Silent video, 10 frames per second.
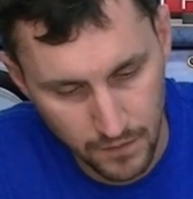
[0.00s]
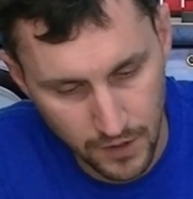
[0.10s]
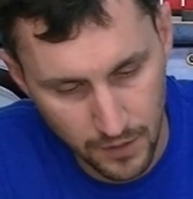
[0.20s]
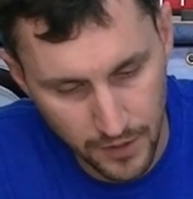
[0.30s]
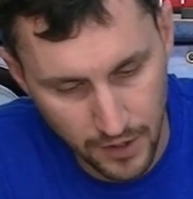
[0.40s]

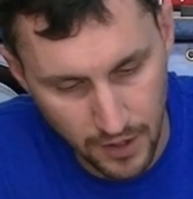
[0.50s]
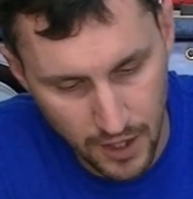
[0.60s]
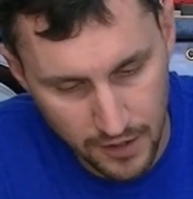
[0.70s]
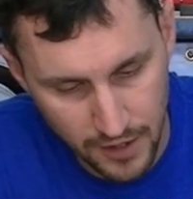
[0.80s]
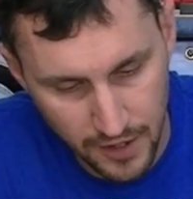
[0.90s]
little bit of
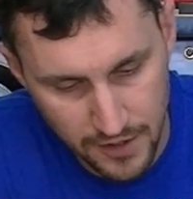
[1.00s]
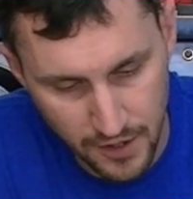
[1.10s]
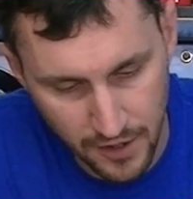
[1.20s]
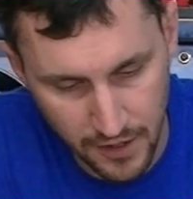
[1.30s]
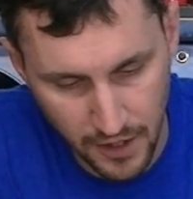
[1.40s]
Loctite is
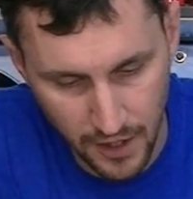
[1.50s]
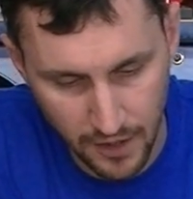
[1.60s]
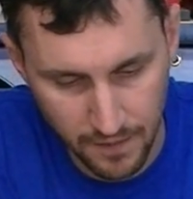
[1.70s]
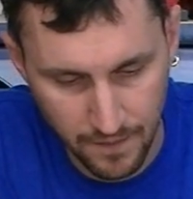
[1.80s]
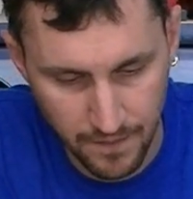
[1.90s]
all you
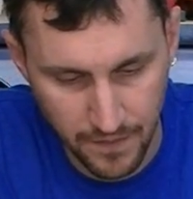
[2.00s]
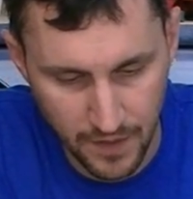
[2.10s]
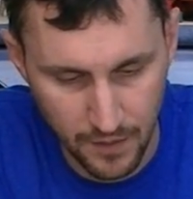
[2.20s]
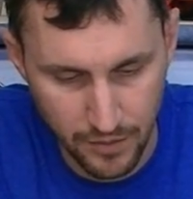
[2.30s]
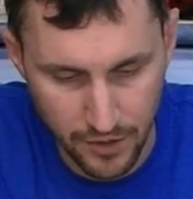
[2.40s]
need.
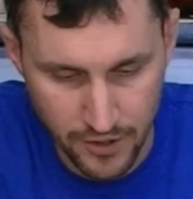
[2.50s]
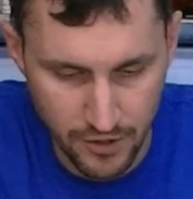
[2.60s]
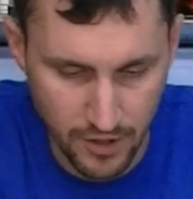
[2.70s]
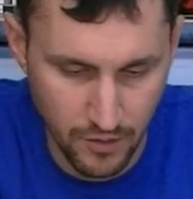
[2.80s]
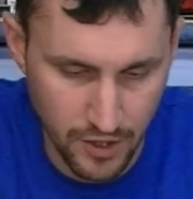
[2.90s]
I'm pretty
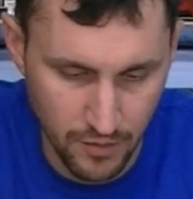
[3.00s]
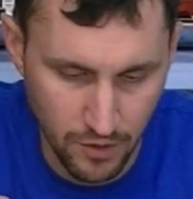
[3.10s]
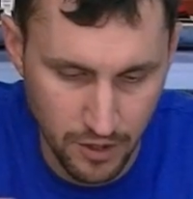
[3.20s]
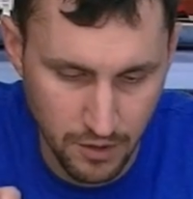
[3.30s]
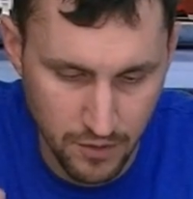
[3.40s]
sure I went
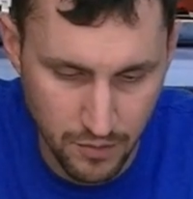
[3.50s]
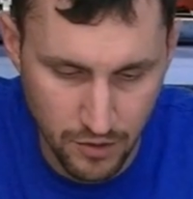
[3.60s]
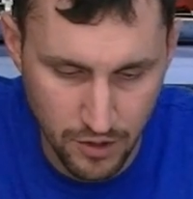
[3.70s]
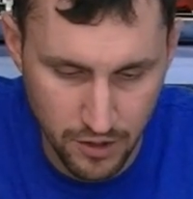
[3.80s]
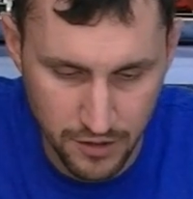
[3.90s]
way
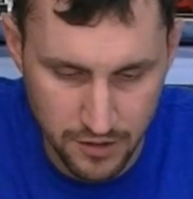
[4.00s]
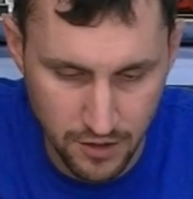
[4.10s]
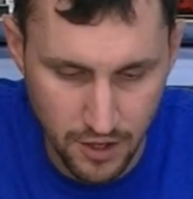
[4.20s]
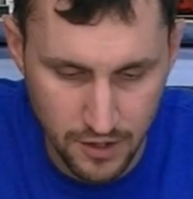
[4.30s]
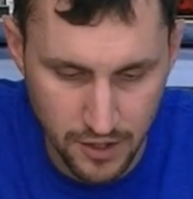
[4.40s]
overboard on this
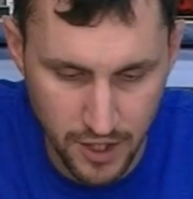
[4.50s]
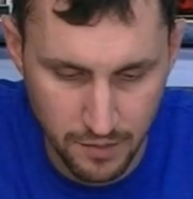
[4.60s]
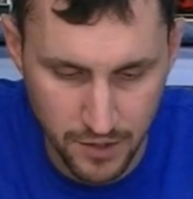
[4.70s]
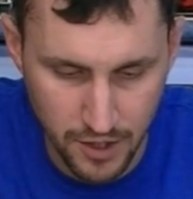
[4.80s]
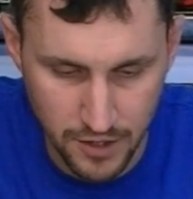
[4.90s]
Loctite,
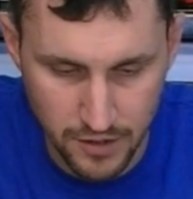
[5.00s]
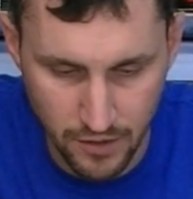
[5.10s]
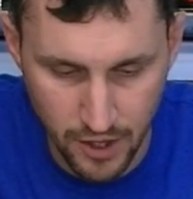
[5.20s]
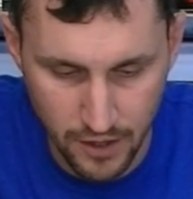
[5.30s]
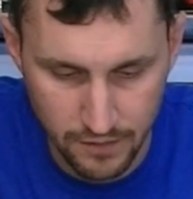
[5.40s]
but that's
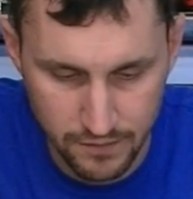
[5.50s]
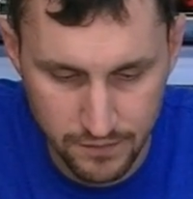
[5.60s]
alright.